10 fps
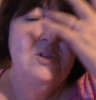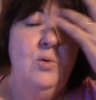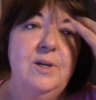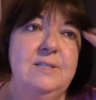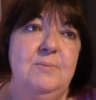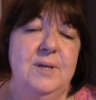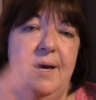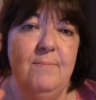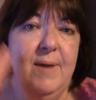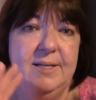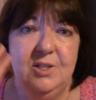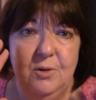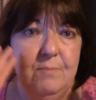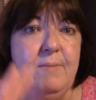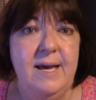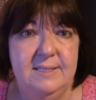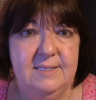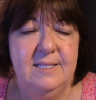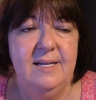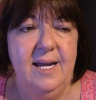going to be a mental
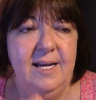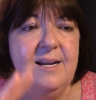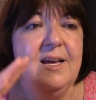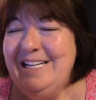mess tonight.